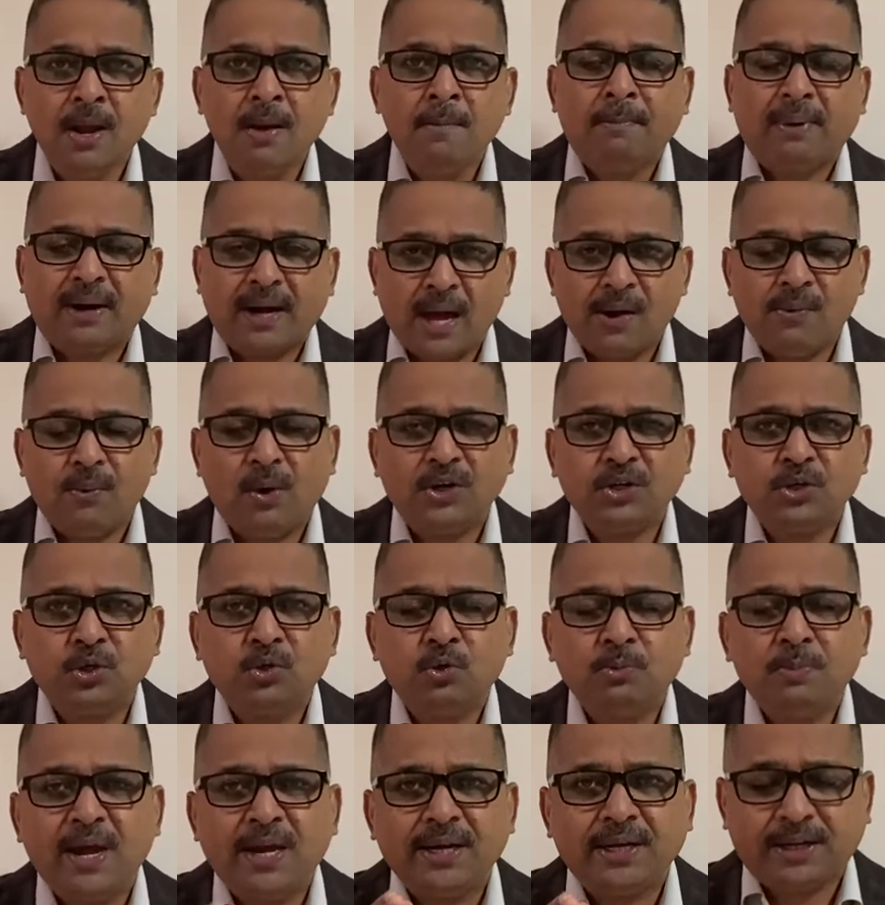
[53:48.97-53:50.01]
but i want you
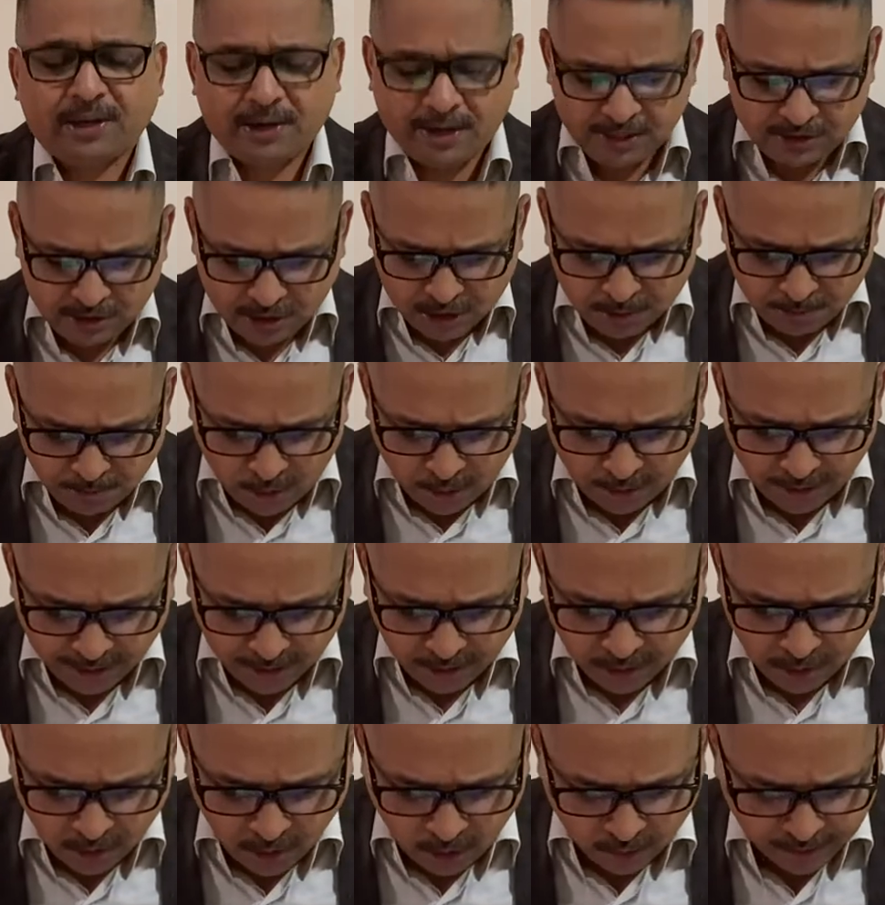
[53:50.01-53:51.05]
to be encouraged this morning
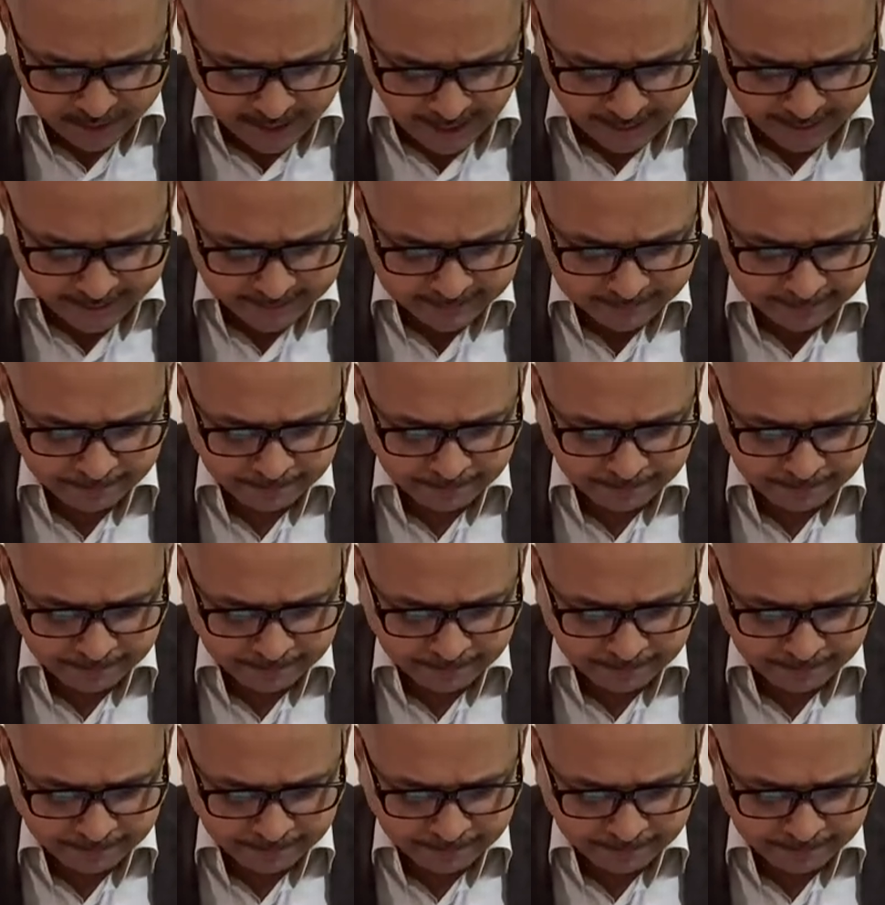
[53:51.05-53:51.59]
to know that